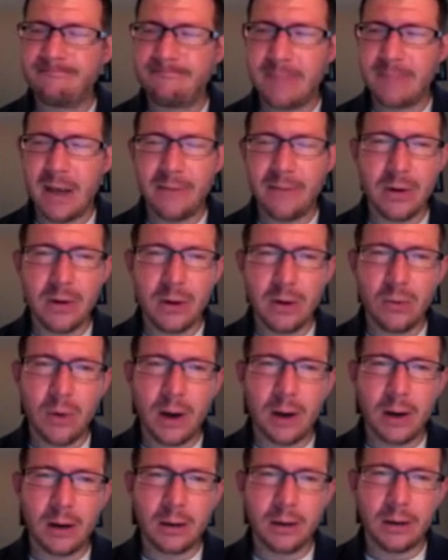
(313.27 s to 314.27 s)
Not very
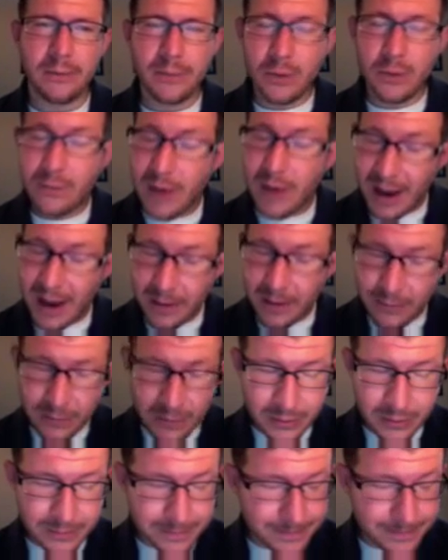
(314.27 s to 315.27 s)
well. If you've
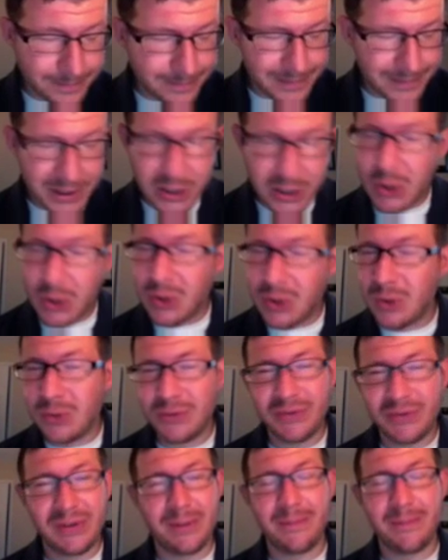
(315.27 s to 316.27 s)
ever
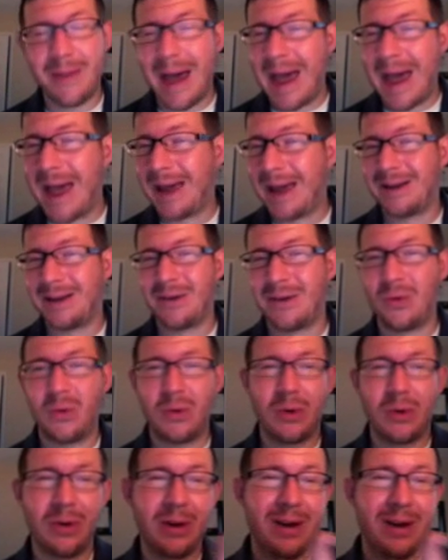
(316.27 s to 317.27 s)
used a Mac
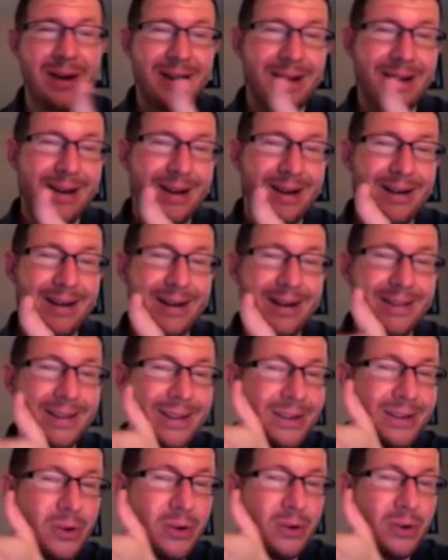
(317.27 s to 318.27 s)
or and
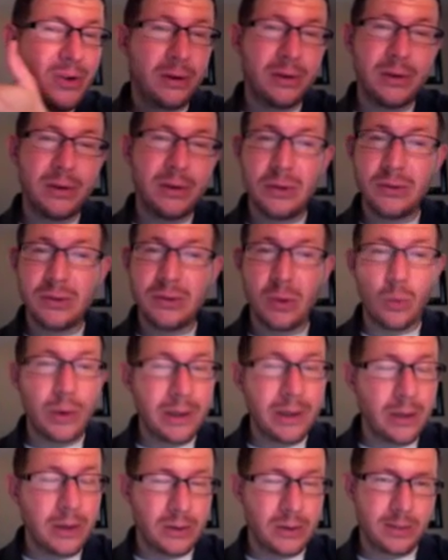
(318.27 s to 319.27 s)
then gone to use a
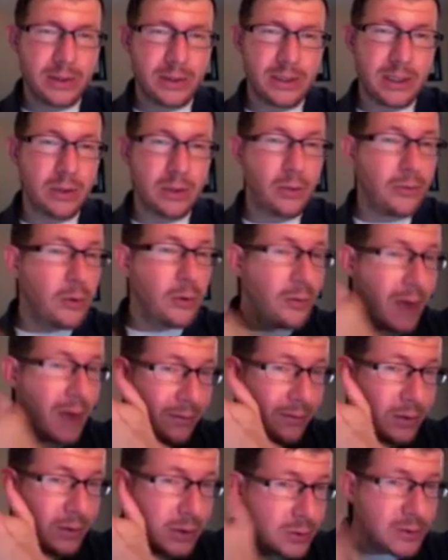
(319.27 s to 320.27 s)
Windows machine, or if you've
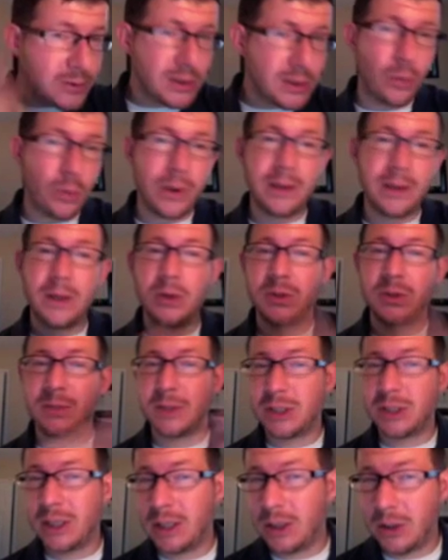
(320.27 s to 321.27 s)
ever used a Windows
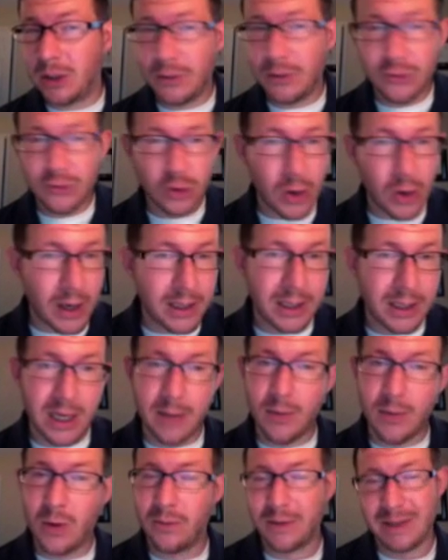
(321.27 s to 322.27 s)
machine and you tried to
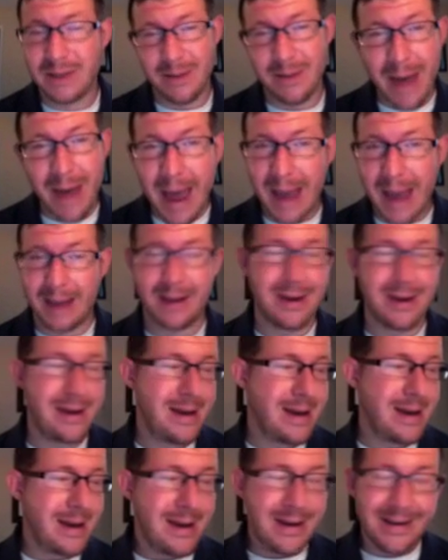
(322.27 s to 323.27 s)
come over to Mac,
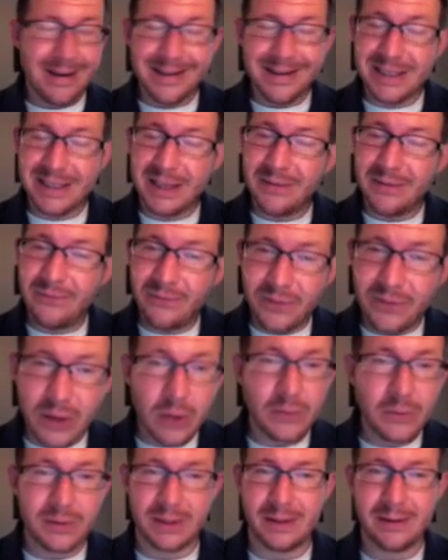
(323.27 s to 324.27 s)
it's
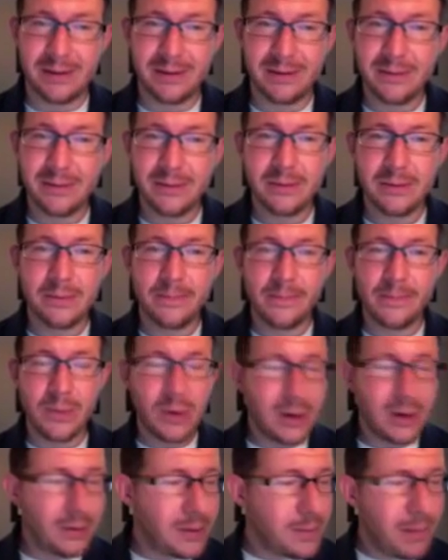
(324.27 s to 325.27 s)
confusing.
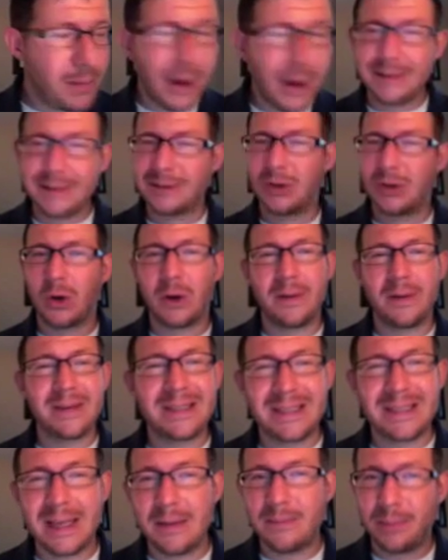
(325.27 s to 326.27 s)
Well, the buttons aren't in the
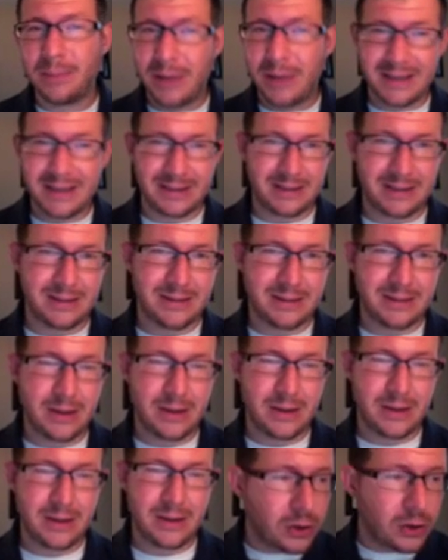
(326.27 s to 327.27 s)
same places.
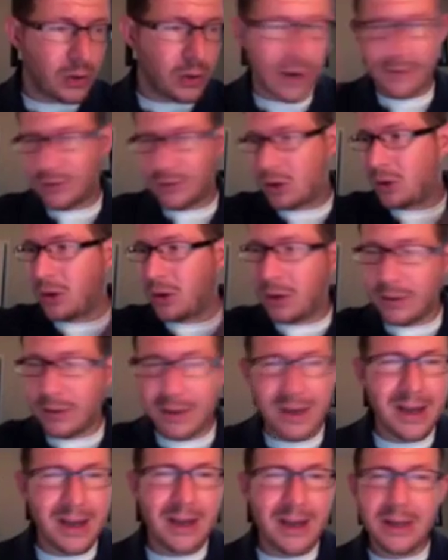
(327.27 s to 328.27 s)
The hard drives aren't on
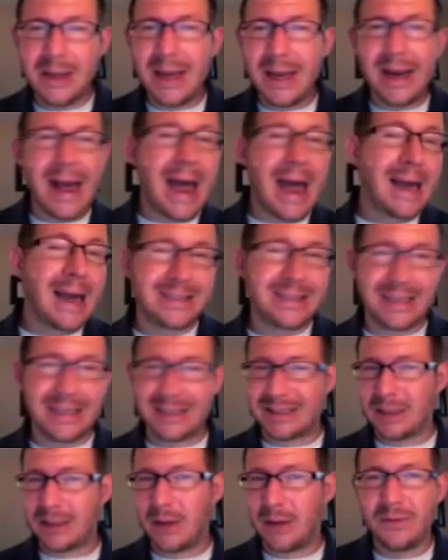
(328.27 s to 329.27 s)
the... You can't
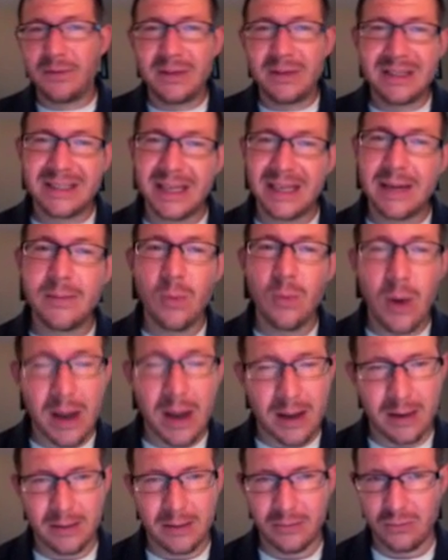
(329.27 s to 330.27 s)
access stuff in the same
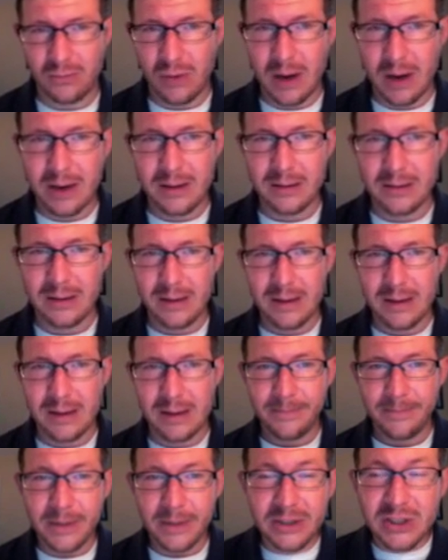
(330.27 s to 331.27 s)
way, right?
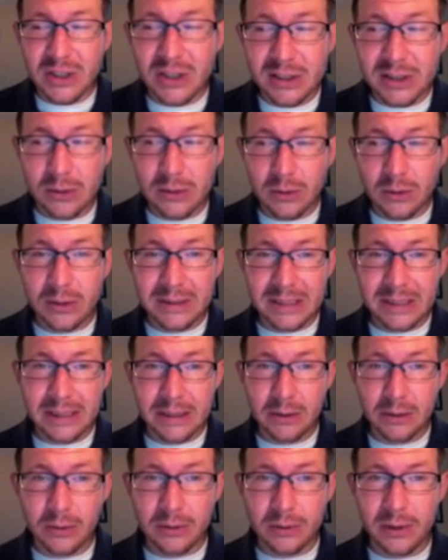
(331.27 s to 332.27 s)
It just looks a
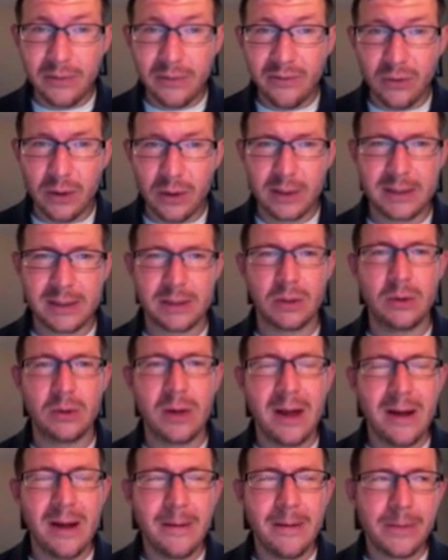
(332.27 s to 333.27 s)
little different. And so
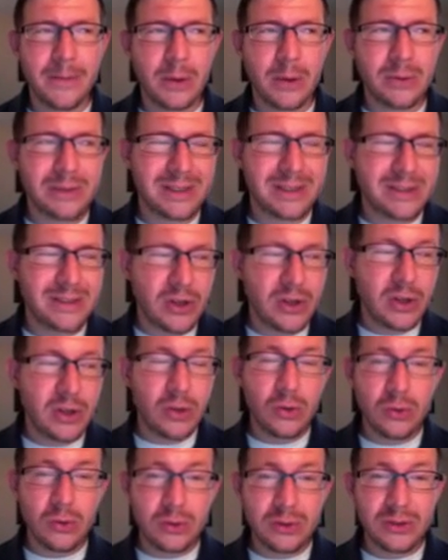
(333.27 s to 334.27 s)
there was this
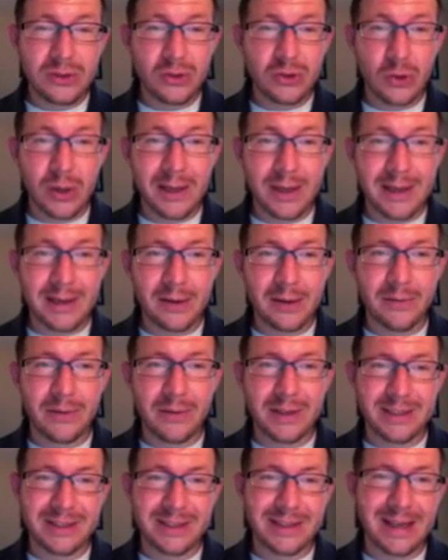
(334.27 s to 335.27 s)
huge training
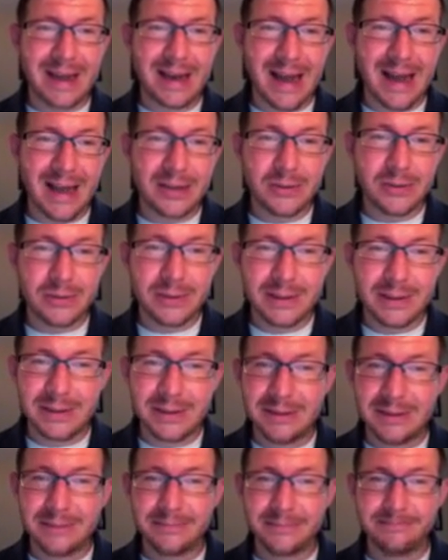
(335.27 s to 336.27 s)
intervention that actually
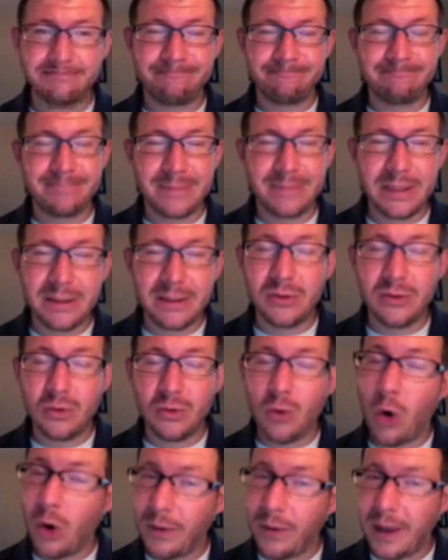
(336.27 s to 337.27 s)
didn't
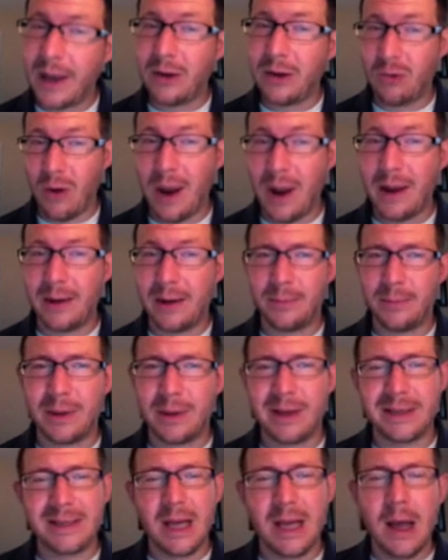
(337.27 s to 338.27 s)
do all that great
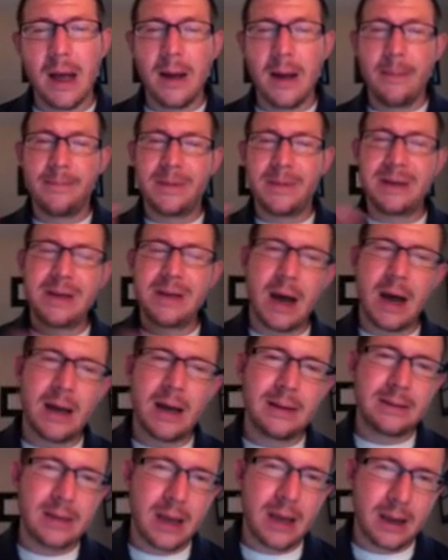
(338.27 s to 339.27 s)
because the
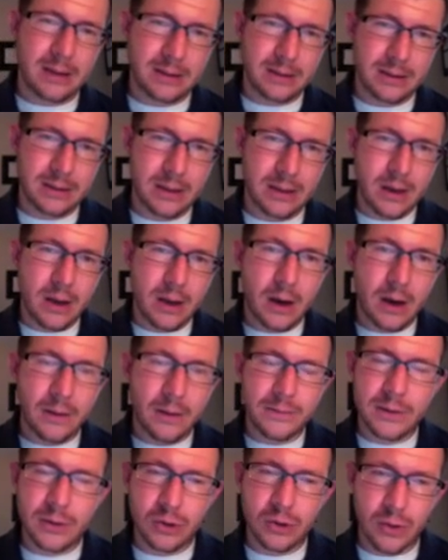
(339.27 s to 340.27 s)
context
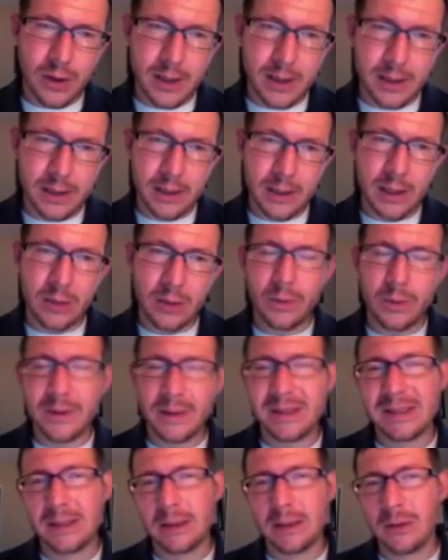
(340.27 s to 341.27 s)
of the training and where
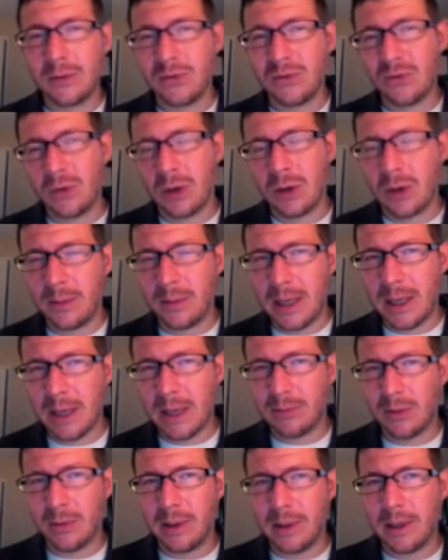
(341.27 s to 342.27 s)
the skills were going to be
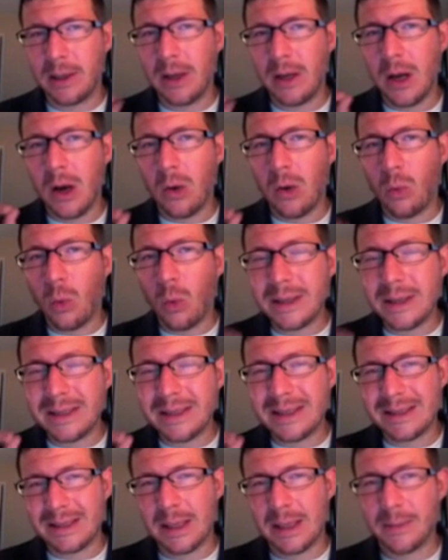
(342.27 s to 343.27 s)
implemented
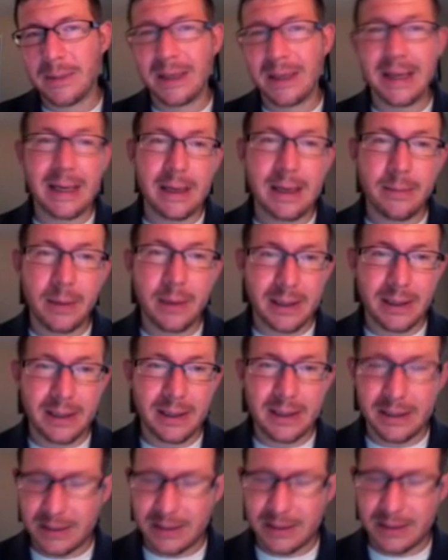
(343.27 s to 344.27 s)
wasn't something anybody
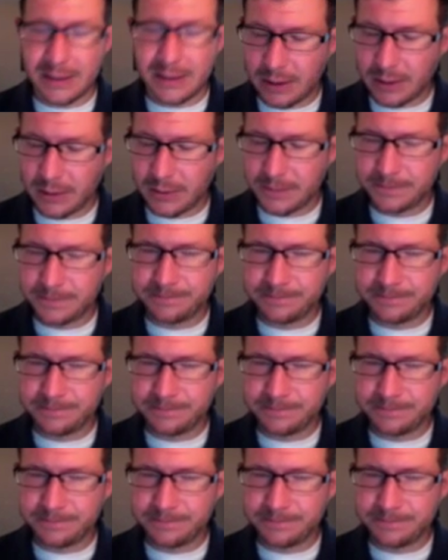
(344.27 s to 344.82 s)
considered.